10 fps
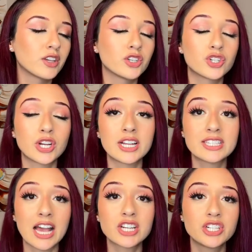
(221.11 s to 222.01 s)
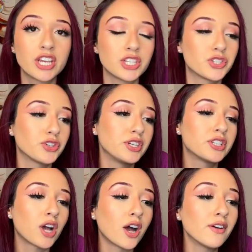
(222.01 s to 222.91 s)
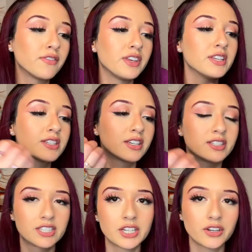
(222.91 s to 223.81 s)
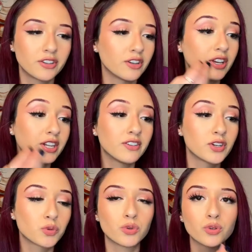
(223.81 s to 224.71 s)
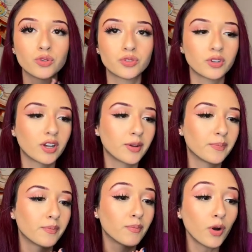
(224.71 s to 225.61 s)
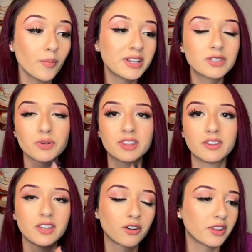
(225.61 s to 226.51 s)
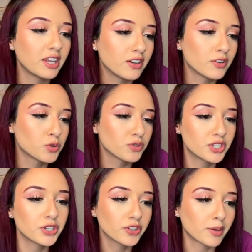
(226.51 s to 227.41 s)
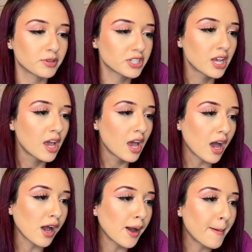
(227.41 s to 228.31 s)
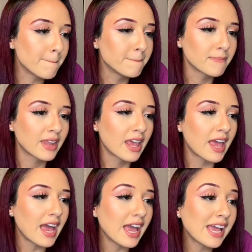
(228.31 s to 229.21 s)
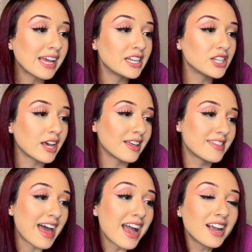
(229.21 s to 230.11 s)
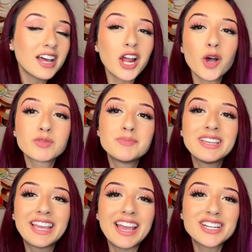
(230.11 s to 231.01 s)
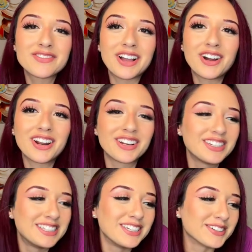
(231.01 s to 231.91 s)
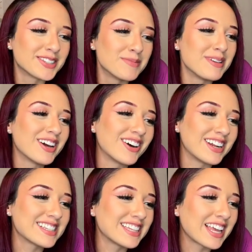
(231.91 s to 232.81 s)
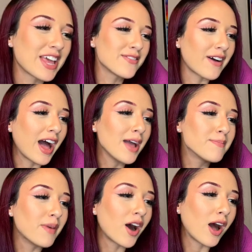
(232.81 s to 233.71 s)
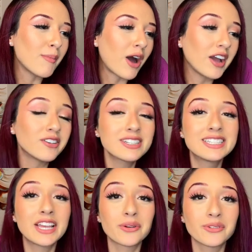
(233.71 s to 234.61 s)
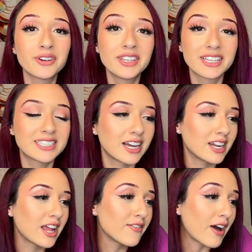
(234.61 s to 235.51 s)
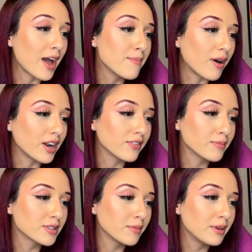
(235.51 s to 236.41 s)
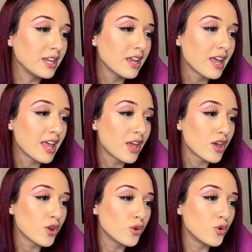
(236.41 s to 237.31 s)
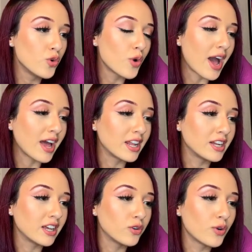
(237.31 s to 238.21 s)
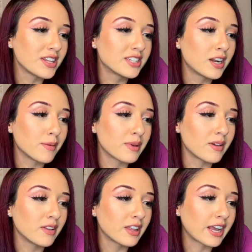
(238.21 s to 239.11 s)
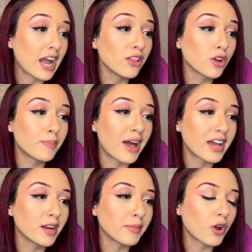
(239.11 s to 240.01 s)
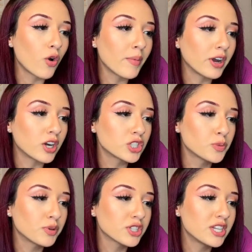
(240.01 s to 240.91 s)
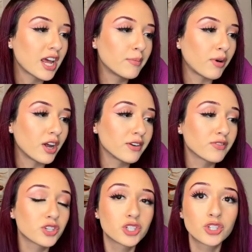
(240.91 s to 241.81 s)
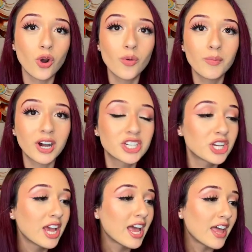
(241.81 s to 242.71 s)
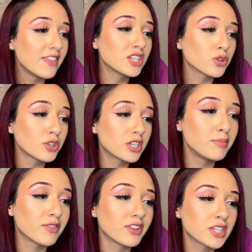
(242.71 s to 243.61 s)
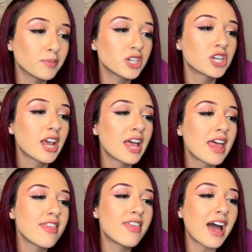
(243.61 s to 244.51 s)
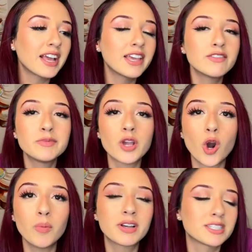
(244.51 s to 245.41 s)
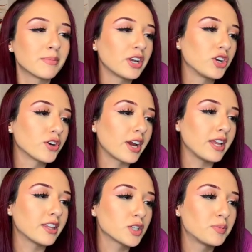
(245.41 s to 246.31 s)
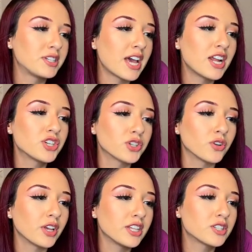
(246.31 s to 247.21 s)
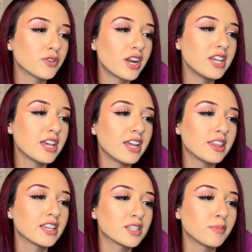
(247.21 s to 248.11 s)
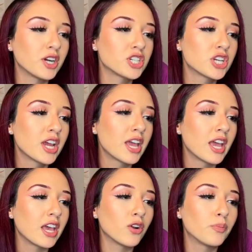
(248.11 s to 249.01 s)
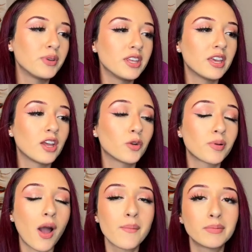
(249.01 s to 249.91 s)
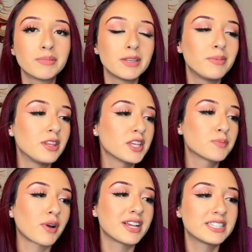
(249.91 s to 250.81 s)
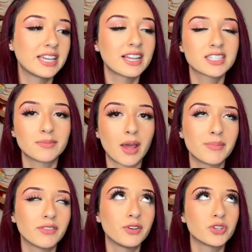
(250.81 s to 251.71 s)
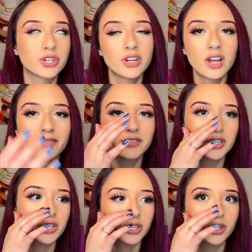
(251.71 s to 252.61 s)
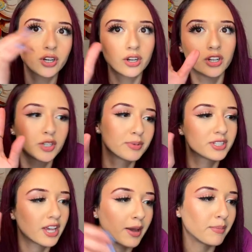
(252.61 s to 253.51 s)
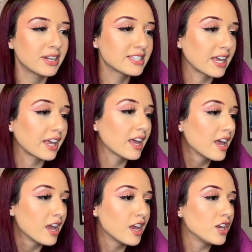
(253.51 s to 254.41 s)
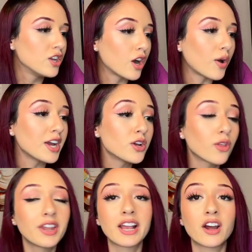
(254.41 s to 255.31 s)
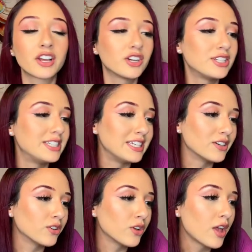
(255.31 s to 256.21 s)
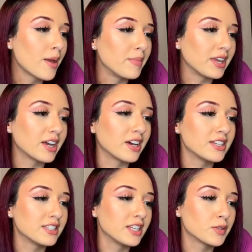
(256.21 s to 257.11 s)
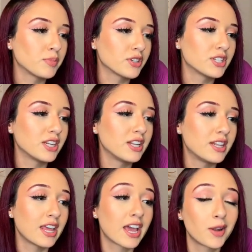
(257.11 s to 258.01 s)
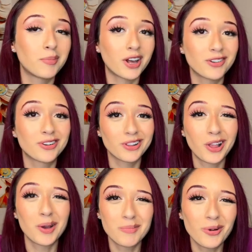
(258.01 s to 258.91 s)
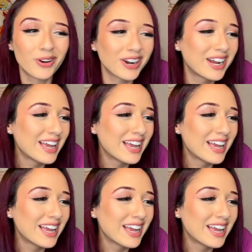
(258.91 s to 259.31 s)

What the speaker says: transaction histories of these individual moments with, the individual serial numbers. And that kind of helps me gauge if I got a good deal, to be honest. If I honestly get really excited. If I bought it from somebody who ended up, I look back and I'm like, oh my gosh, this person had bought it for so much and they sold it for this much. That gives me hope because I'm like, great, there's potential. It's already hit this much. It'll probably be this price again sometime in the future. Not for sure, 100%, but it's I know that I got a good deal because this person, they had bought it for a lot more.